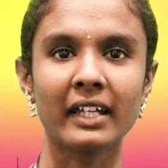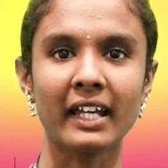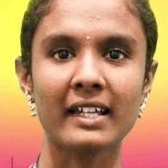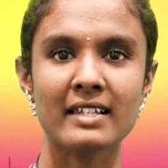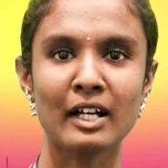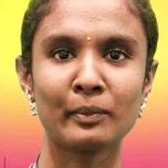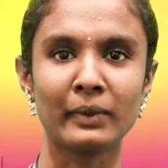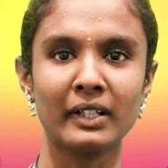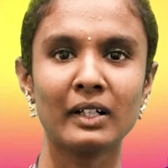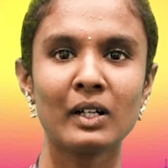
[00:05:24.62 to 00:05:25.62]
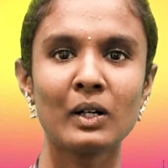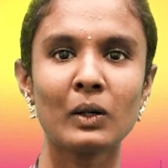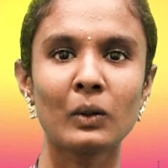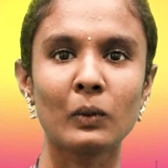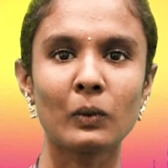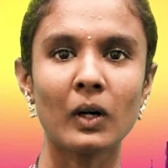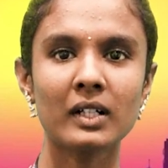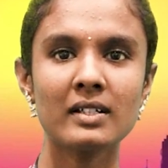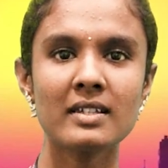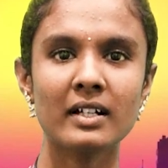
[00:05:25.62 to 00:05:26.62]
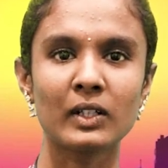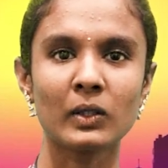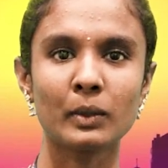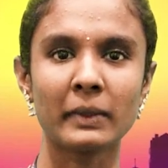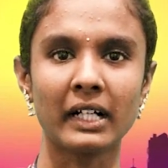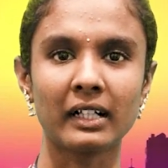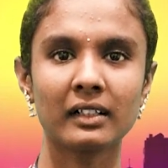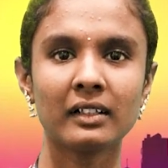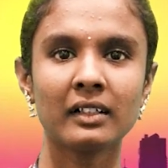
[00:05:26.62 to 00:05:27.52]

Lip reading: Example, What is at your back?